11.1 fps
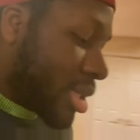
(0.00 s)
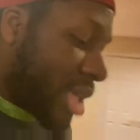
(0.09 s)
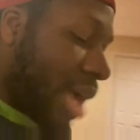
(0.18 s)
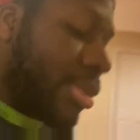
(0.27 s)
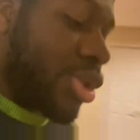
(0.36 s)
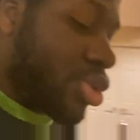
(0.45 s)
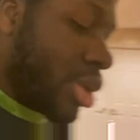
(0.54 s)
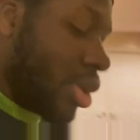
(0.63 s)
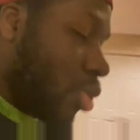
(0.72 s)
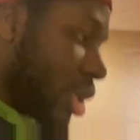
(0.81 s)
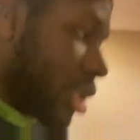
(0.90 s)
chemistry
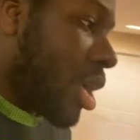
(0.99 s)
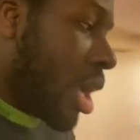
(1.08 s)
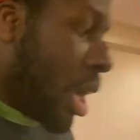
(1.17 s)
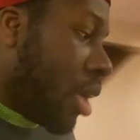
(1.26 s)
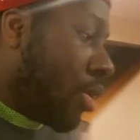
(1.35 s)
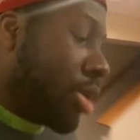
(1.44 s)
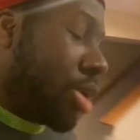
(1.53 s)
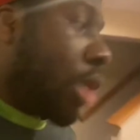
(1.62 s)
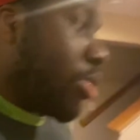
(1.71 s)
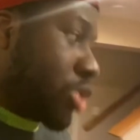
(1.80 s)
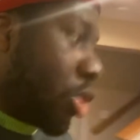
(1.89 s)
was, you
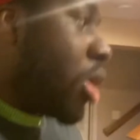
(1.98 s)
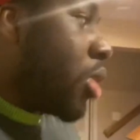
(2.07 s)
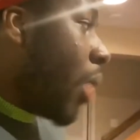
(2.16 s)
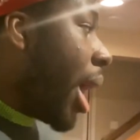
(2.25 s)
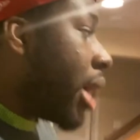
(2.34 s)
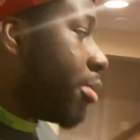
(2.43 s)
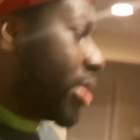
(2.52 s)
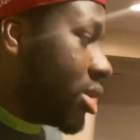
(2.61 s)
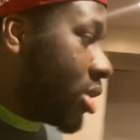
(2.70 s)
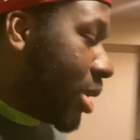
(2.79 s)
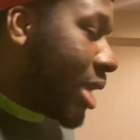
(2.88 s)
know, it was going well, but,
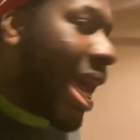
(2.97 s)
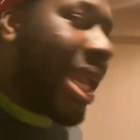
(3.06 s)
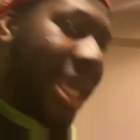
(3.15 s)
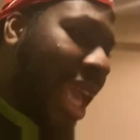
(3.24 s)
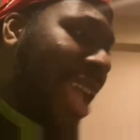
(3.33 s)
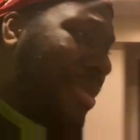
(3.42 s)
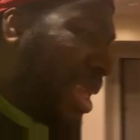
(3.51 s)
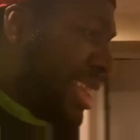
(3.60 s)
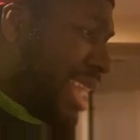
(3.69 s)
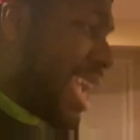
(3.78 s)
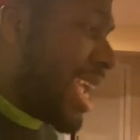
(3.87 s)
you know, he kind of came in
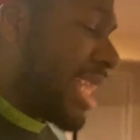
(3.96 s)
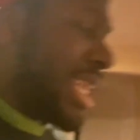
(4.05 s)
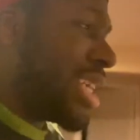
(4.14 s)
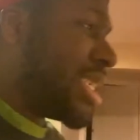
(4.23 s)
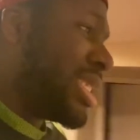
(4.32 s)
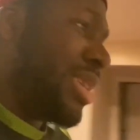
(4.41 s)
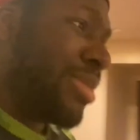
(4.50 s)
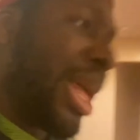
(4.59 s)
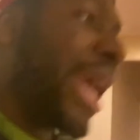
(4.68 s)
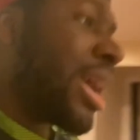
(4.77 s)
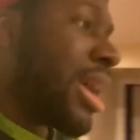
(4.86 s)
late, and it just seemed
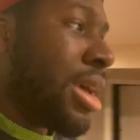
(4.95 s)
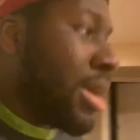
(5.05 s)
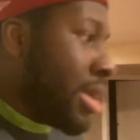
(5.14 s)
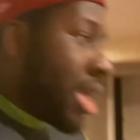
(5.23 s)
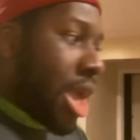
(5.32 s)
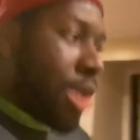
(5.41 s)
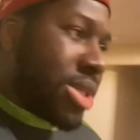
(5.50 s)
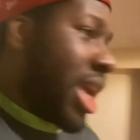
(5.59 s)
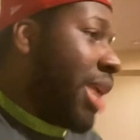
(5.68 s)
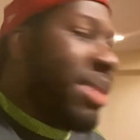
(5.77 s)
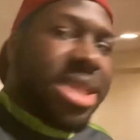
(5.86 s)
like it was
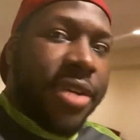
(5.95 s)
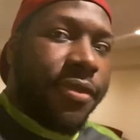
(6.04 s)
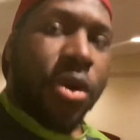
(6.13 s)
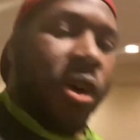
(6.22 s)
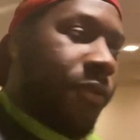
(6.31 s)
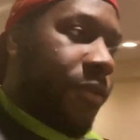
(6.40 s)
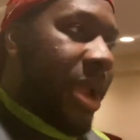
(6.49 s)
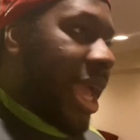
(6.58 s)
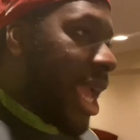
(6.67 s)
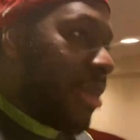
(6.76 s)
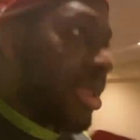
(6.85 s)
going to be difficult for
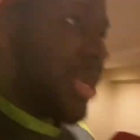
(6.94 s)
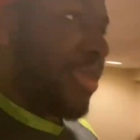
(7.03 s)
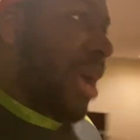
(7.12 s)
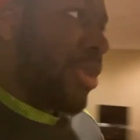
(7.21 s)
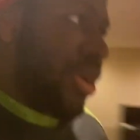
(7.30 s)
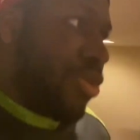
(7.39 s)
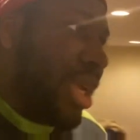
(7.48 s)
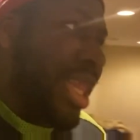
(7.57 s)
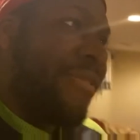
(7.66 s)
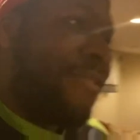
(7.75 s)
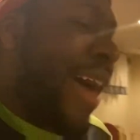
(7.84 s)
him to be able to
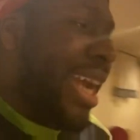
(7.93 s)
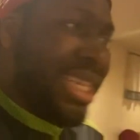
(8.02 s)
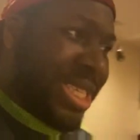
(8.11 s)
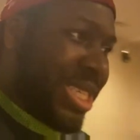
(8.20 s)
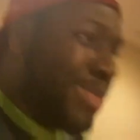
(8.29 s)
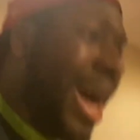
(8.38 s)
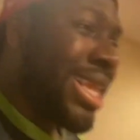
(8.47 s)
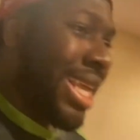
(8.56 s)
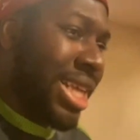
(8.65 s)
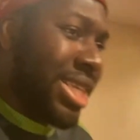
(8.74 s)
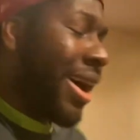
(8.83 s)
really find a spot
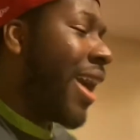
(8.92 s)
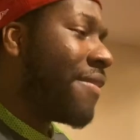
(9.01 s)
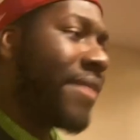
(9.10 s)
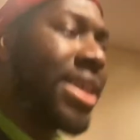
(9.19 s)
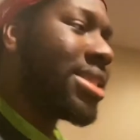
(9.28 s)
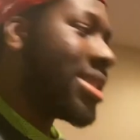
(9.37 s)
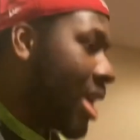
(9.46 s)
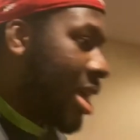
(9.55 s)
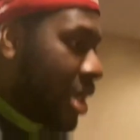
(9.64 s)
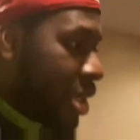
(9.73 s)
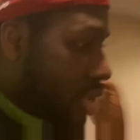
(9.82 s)
in this offense.
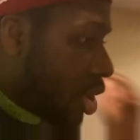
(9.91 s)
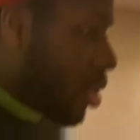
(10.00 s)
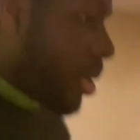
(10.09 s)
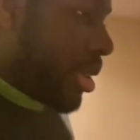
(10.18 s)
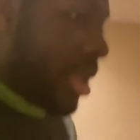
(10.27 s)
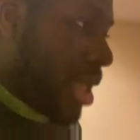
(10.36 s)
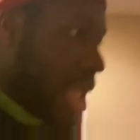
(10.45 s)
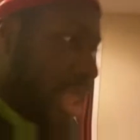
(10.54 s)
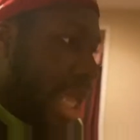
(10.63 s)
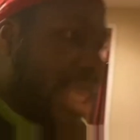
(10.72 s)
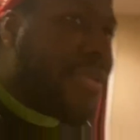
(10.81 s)
So
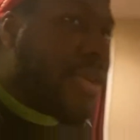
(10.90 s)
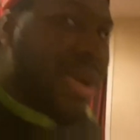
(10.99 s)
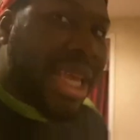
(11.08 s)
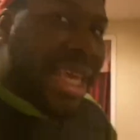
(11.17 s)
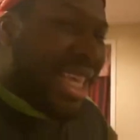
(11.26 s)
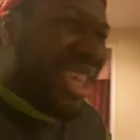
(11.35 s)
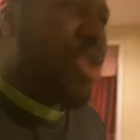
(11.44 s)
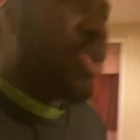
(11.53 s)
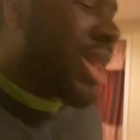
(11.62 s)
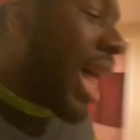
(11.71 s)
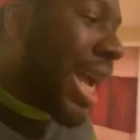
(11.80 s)
they never really
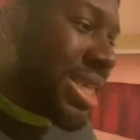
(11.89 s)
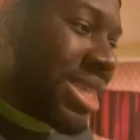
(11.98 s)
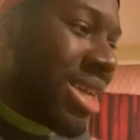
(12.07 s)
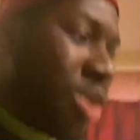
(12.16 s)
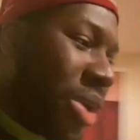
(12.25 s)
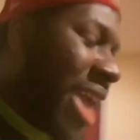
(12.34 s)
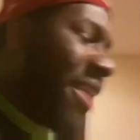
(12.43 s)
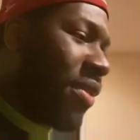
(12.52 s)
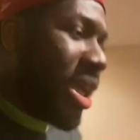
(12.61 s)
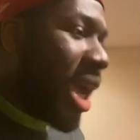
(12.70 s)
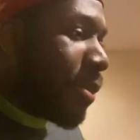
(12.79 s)
utilized him or gave
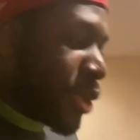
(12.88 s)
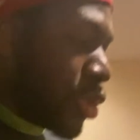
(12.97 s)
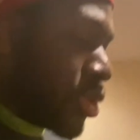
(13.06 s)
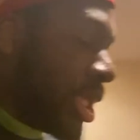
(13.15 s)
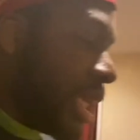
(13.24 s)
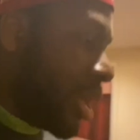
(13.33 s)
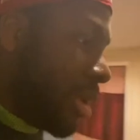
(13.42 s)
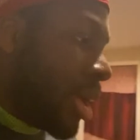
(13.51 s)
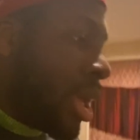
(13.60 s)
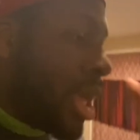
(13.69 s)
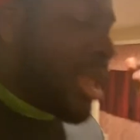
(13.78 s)
him the opportunity
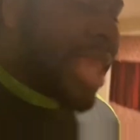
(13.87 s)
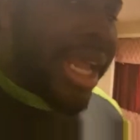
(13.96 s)
that